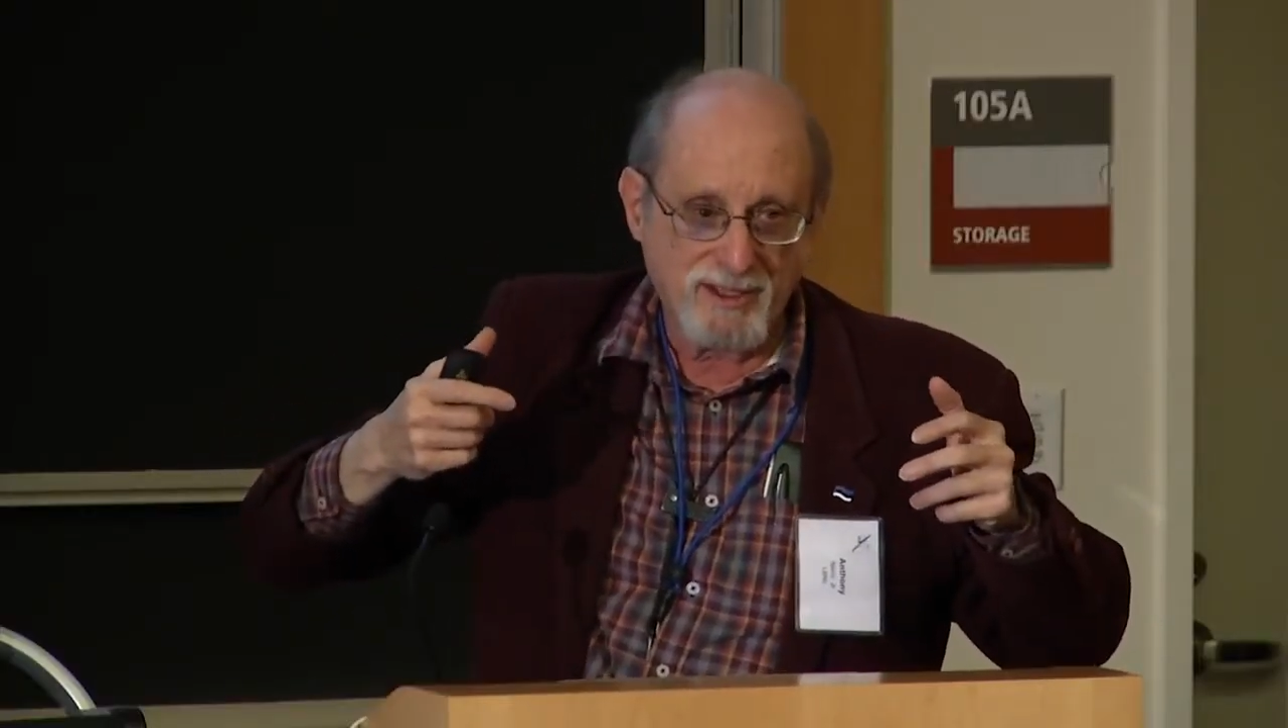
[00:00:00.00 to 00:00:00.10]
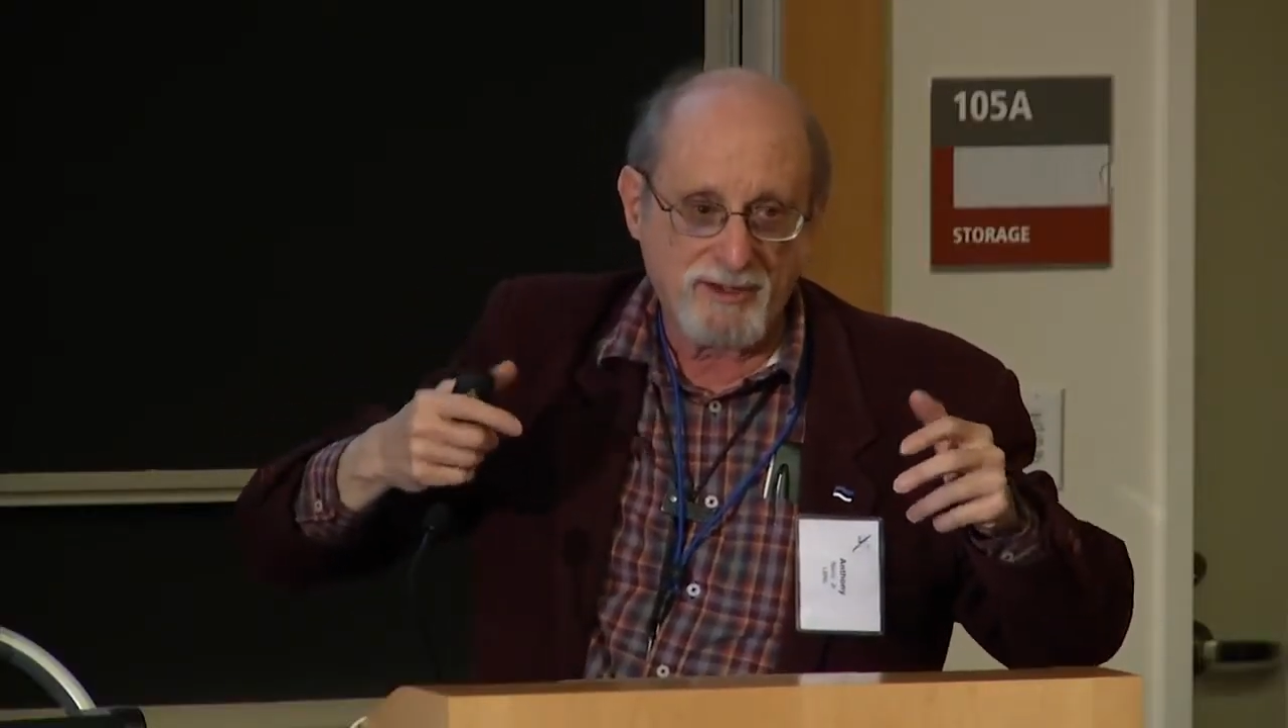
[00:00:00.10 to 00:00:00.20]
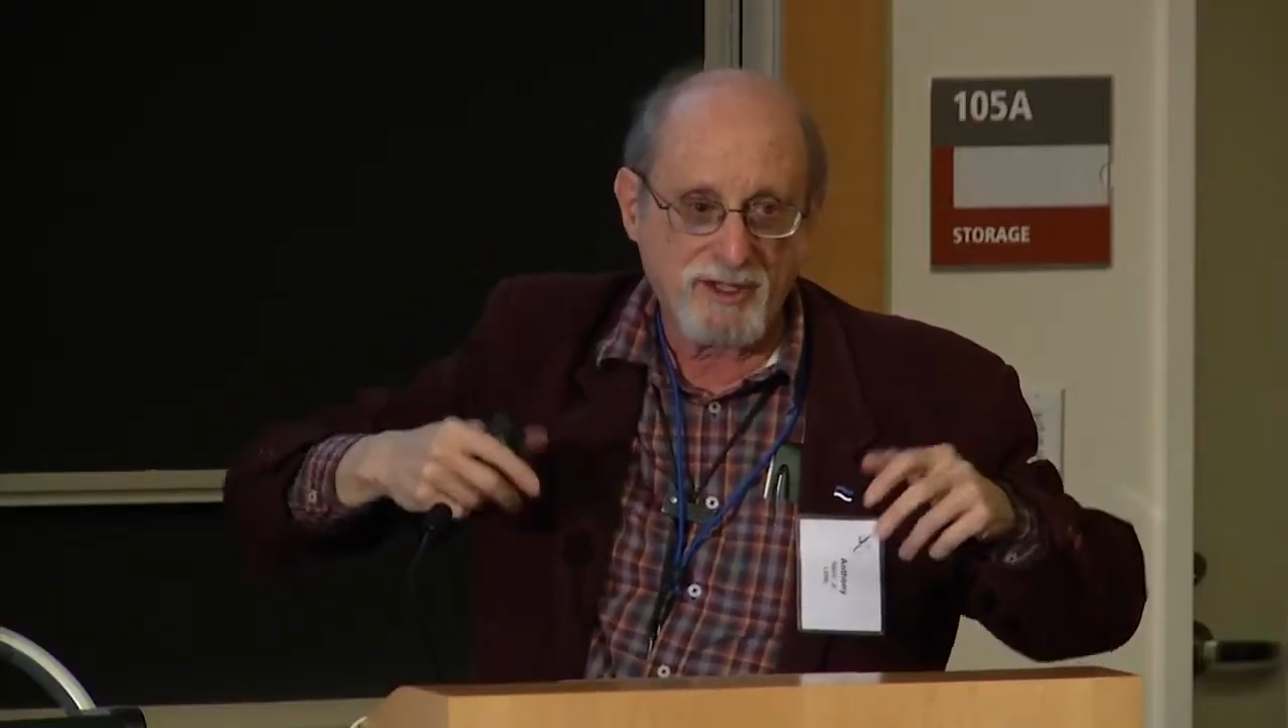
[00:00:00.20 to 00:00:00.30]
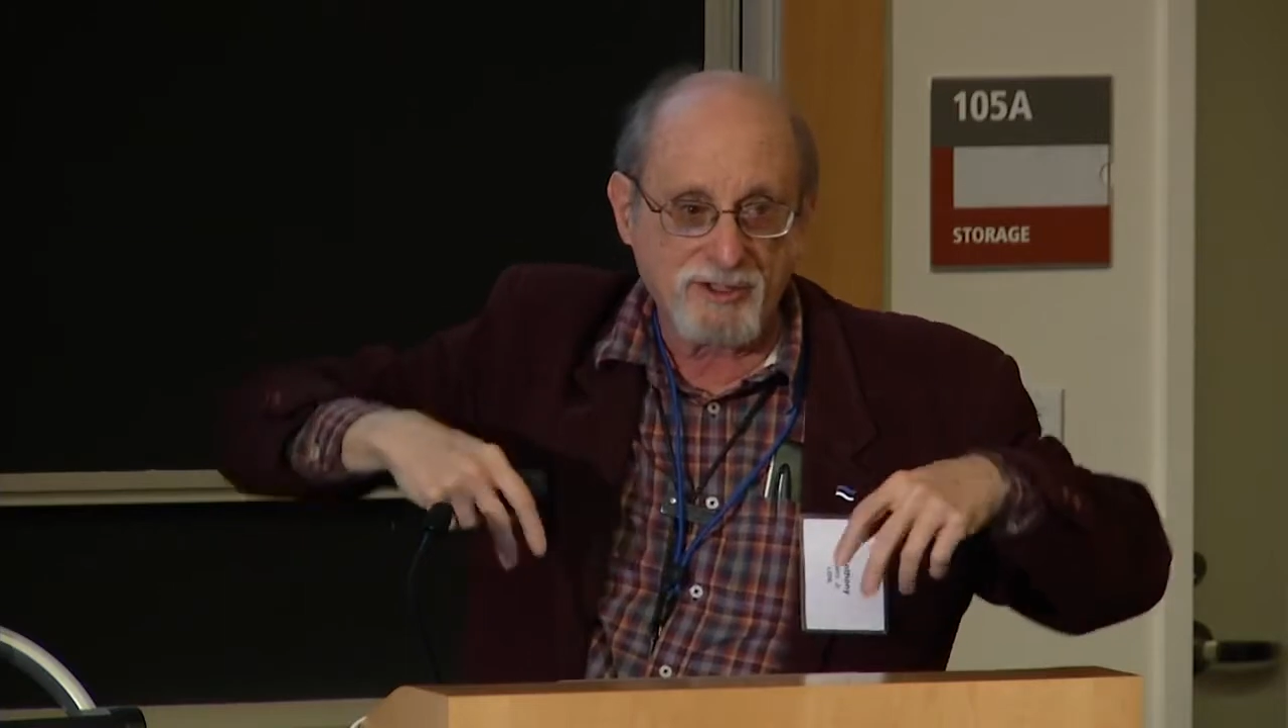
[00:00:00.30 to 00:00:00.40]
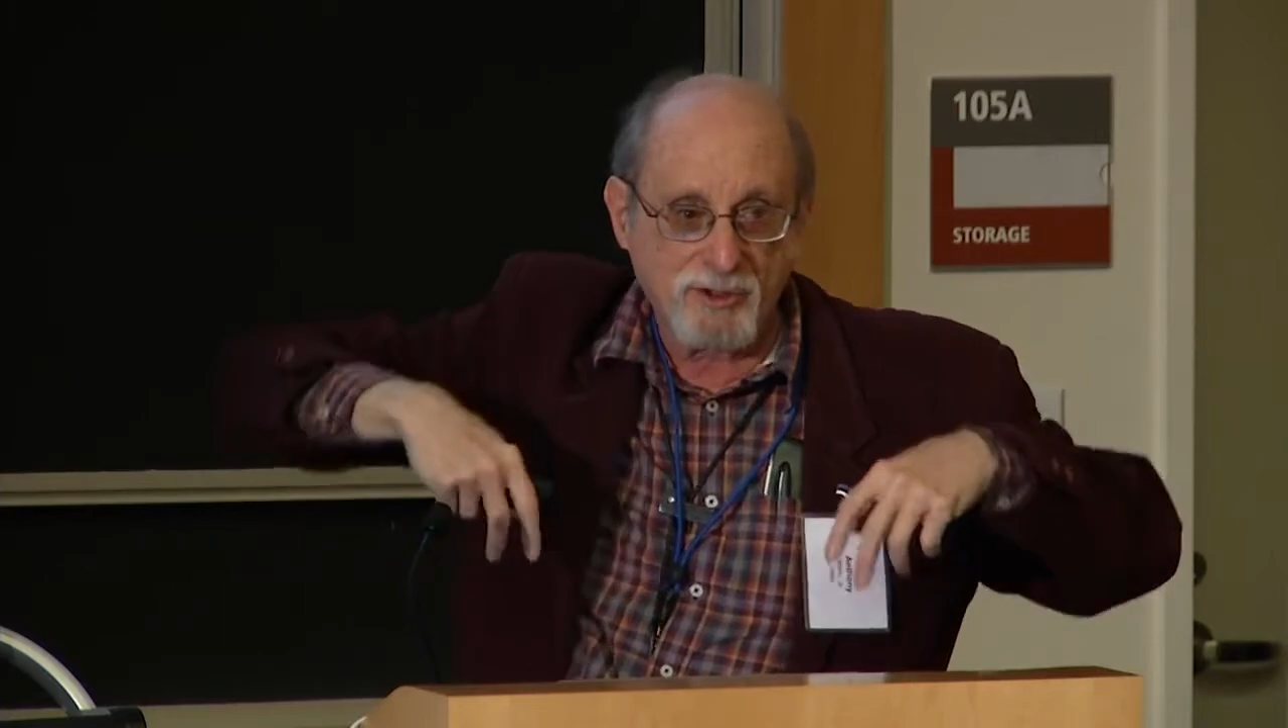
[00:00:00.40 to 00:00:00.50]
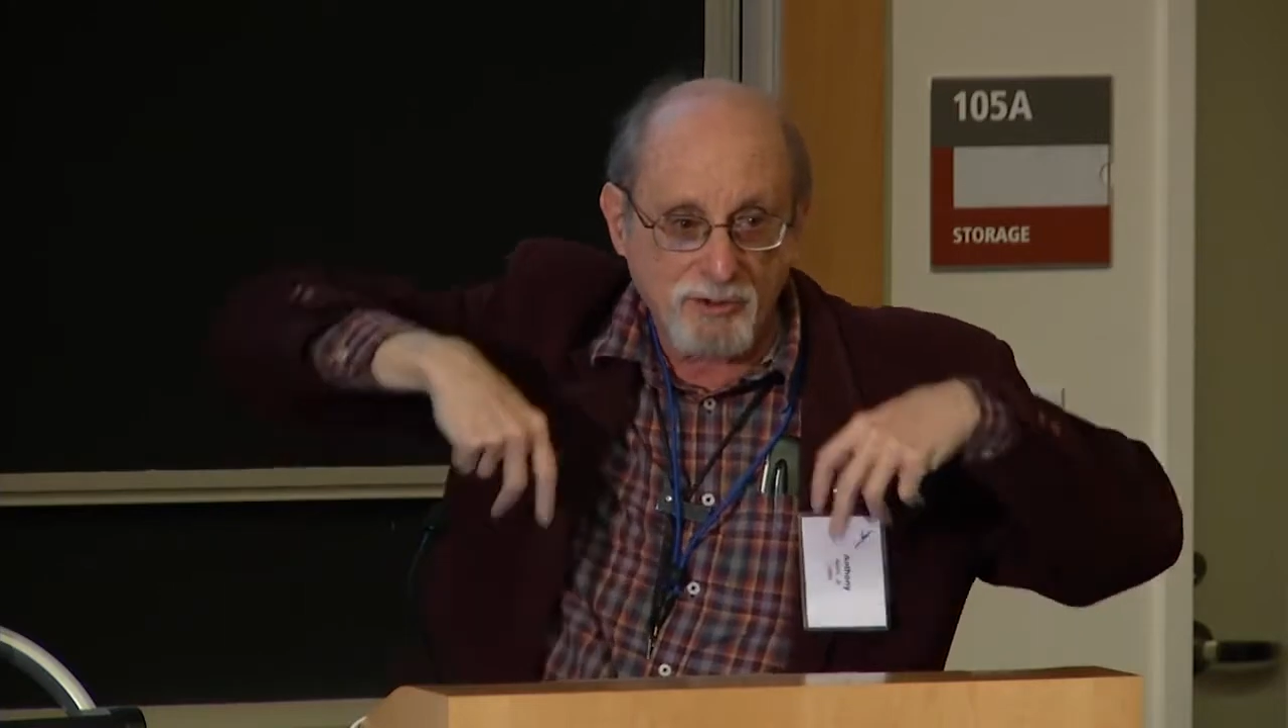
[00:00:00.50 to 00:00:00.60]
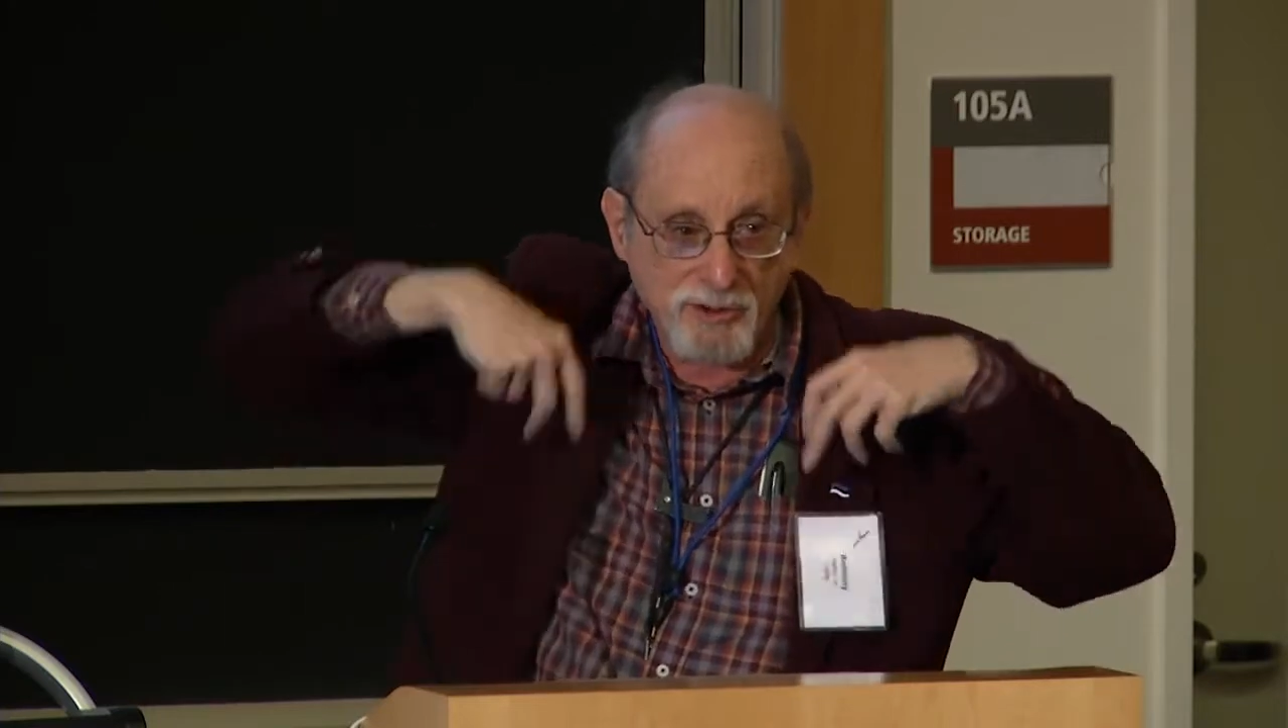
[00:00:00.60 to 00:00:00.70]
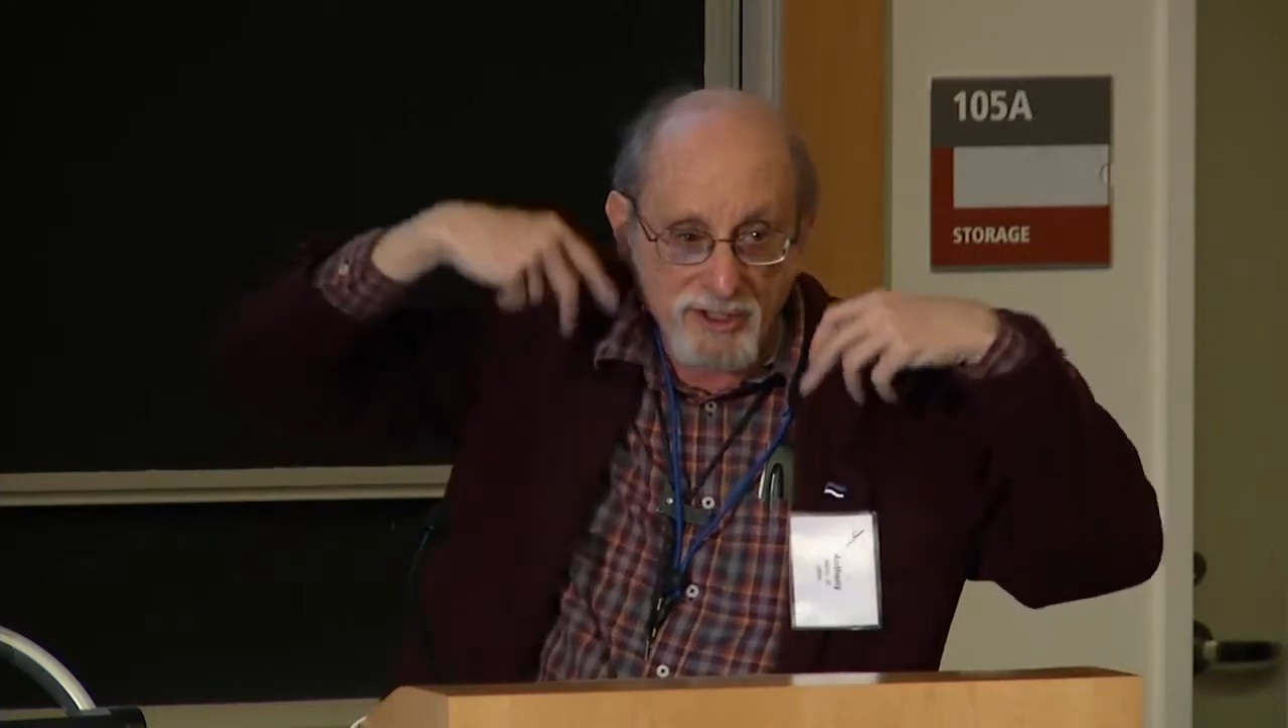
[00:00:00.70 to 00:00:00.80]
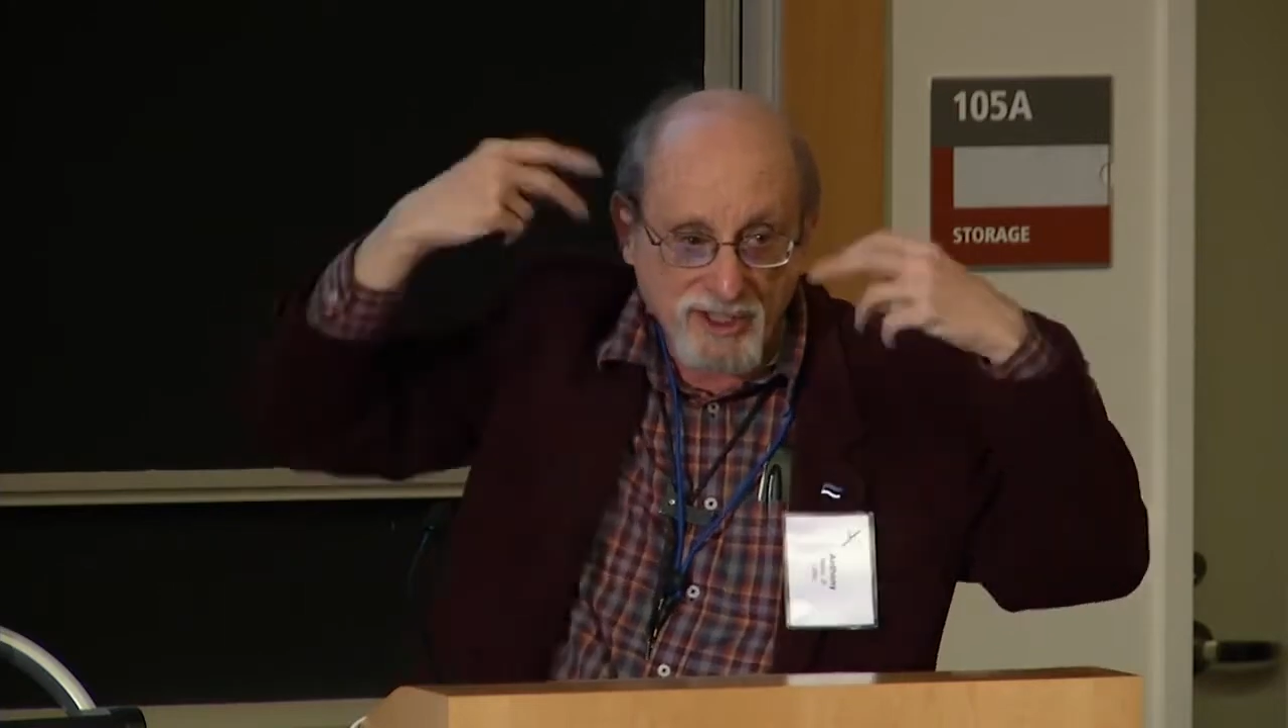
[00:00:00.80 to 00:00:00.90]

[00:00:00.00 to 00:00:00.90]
and then go to the